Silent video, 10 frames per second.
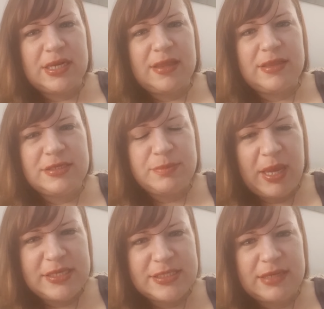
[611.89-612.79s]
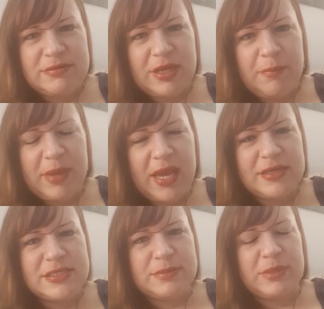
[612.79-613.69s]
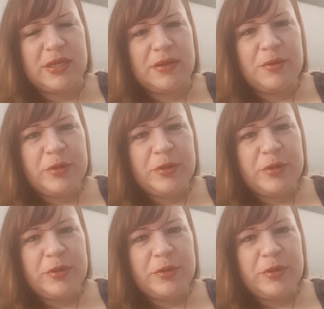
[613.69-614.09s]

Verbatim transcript: and these past lives come back to me.